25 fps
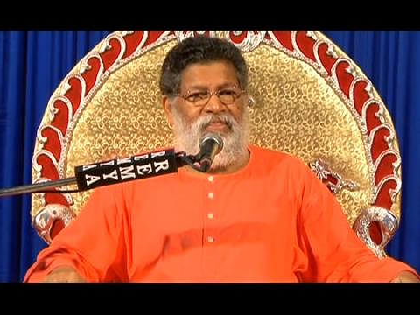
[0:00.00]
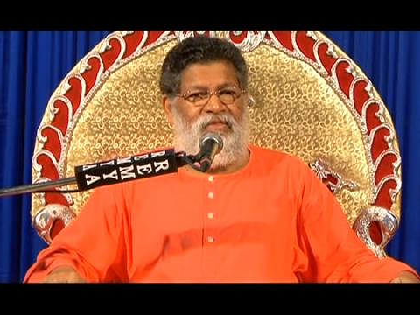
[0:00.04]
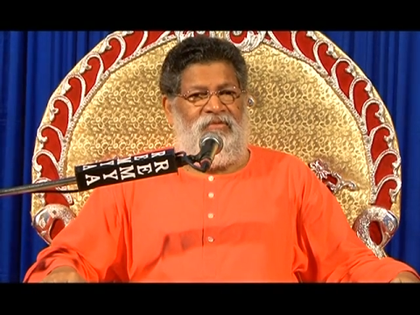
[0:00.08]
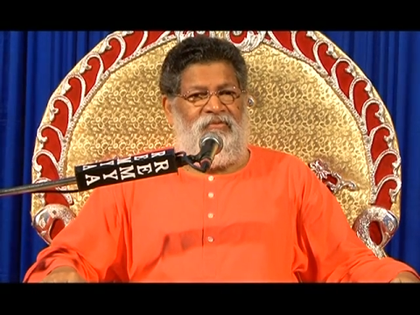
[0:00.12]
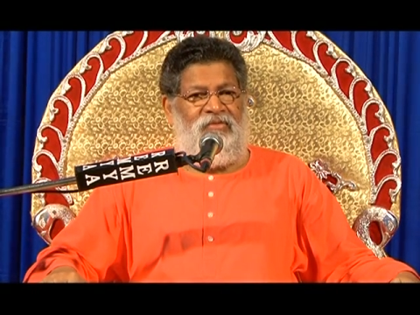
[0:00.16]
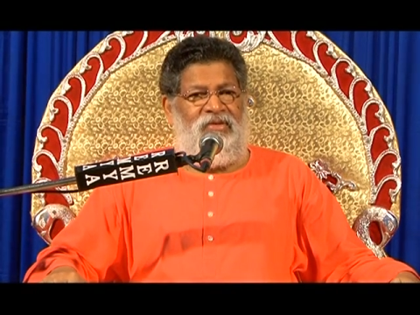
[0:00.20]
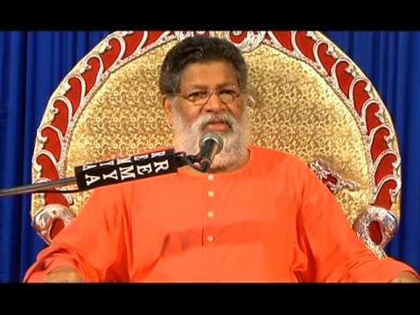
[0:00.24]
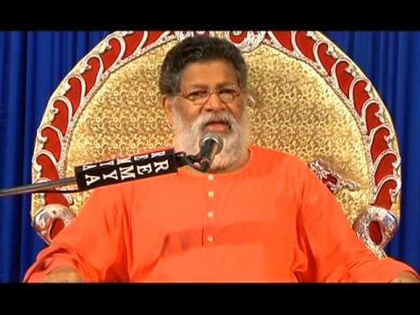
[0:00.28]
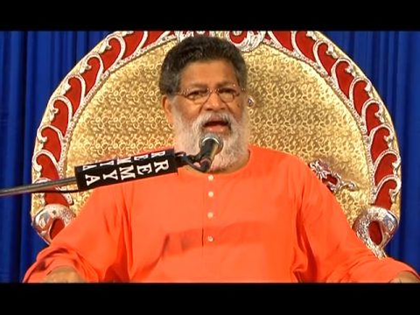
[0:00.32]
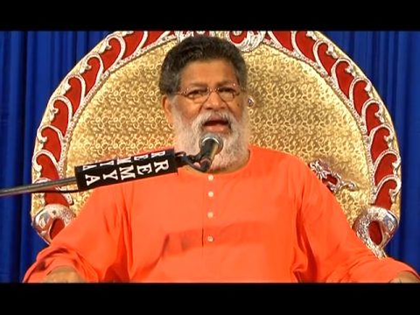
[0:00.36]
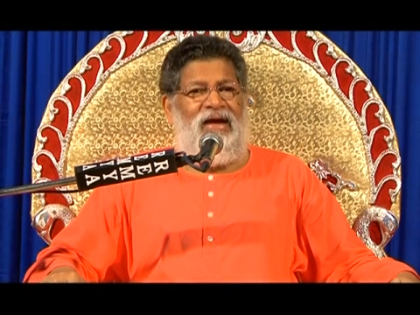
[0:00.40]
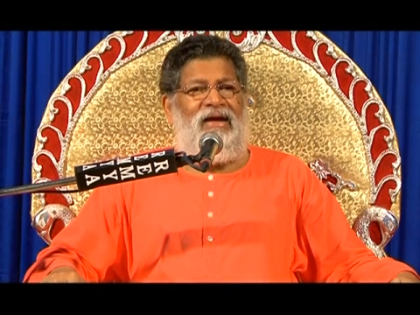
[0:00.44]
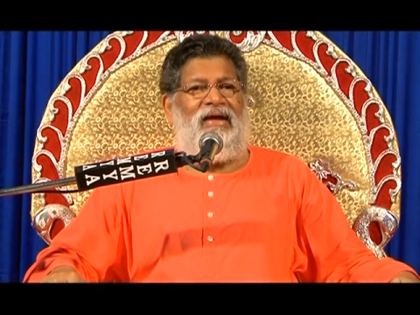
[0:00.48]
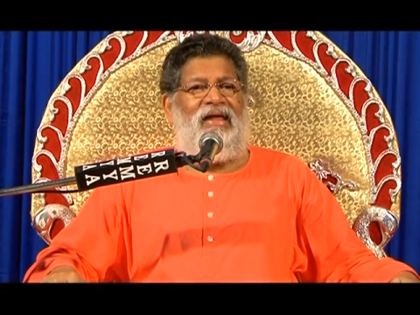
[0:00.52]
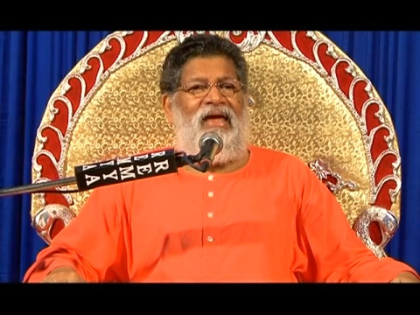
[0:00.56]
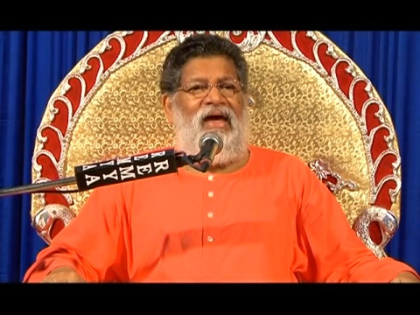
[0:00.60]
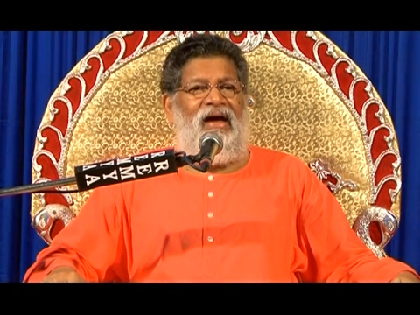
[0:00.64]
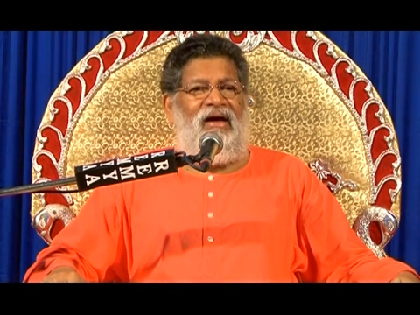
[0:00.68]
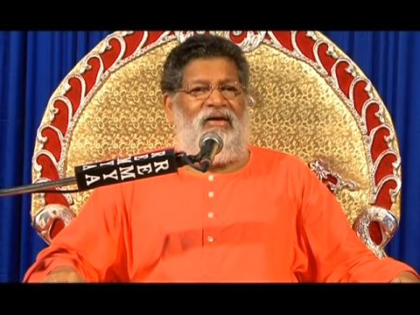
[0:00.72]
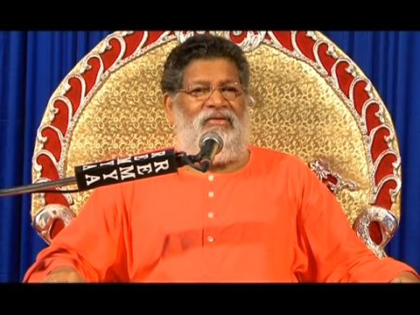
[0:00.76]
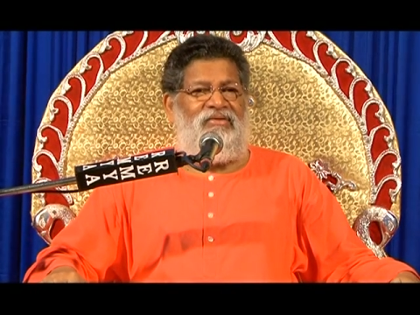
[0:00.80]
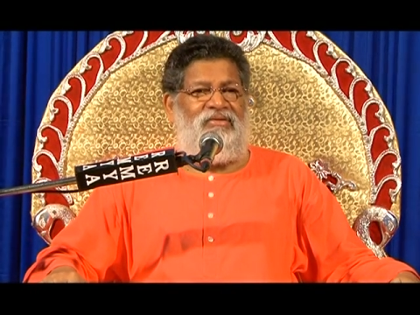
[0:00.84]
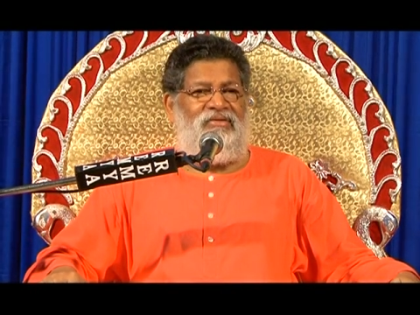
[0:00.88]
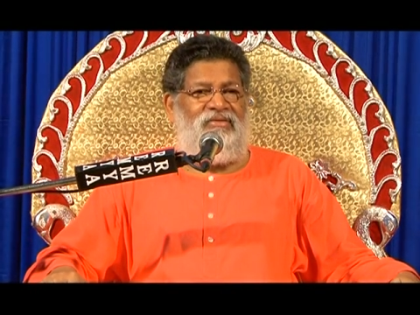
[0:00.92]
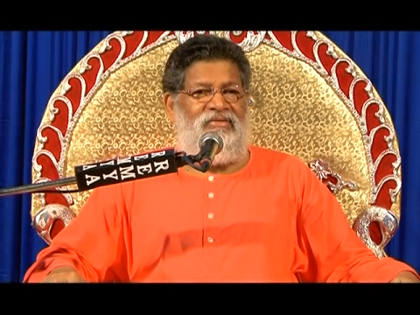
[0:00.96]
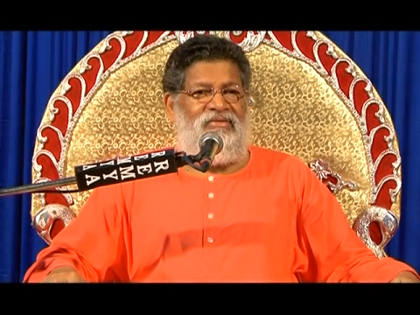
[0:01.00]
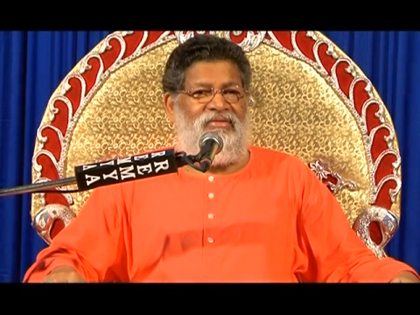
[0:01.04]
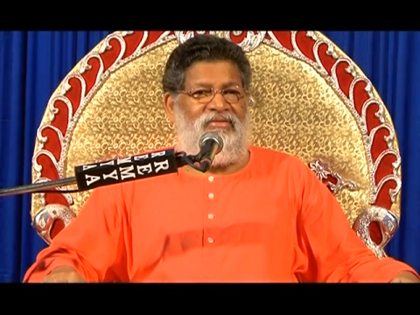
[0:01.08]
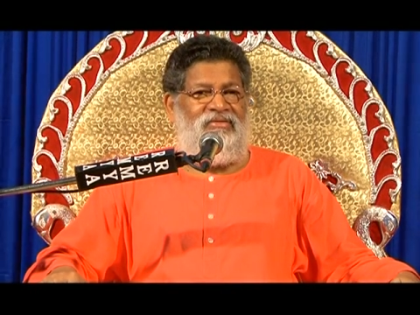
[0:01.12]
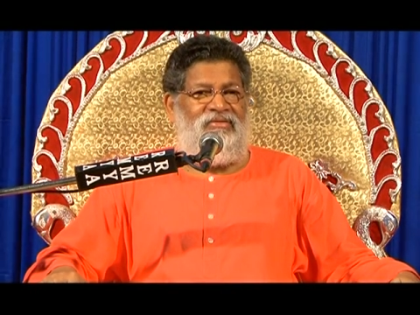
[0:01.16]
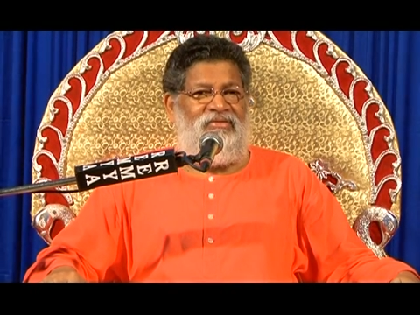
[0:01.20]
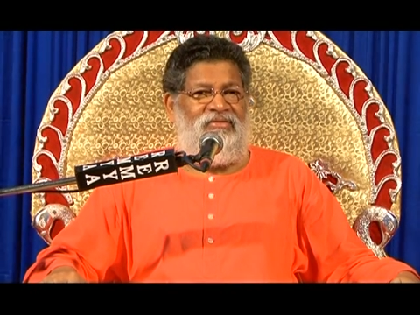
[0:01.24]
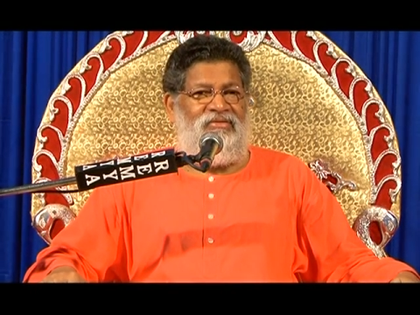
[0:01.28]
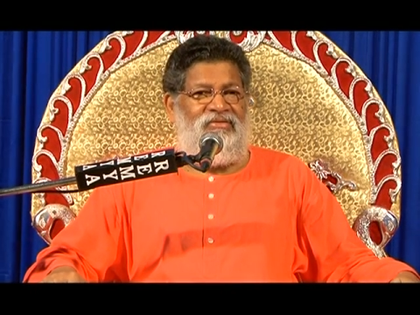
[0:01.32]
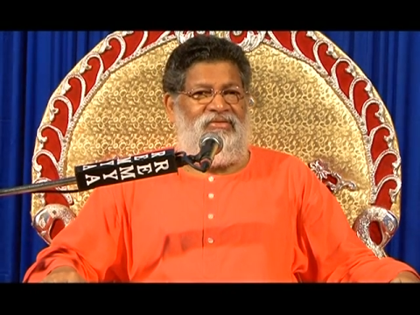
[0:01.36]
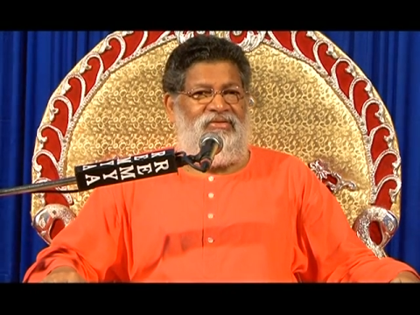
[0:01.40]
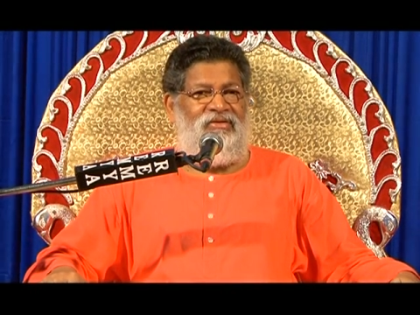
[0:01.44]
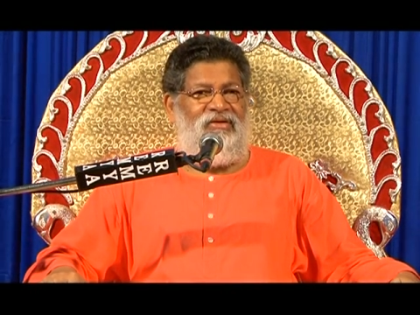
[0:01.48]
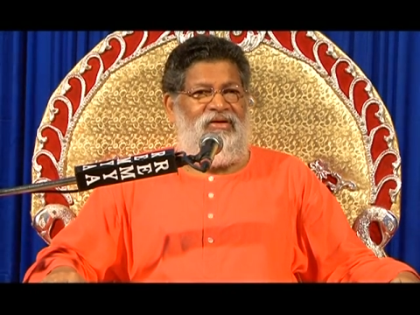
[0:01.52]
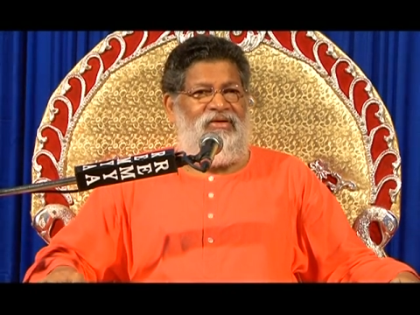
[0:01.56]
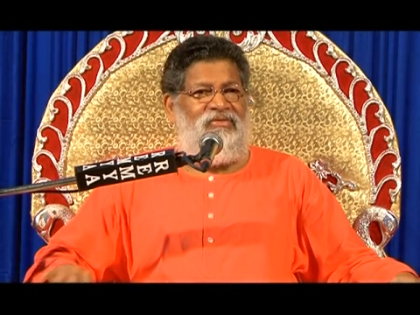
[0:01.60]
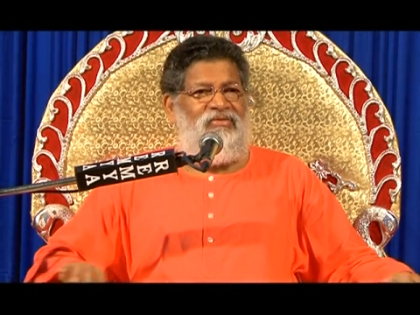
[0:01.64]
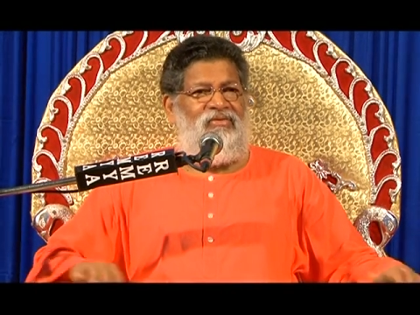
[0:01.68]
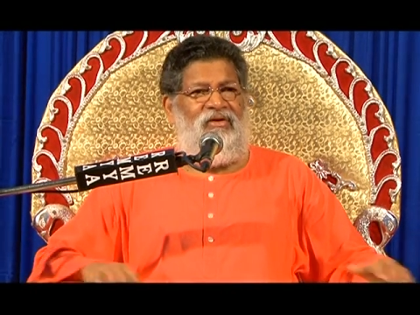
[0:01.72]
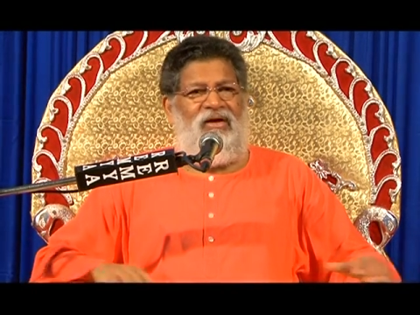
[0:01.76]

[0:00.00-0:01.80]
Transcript: with ideas. So it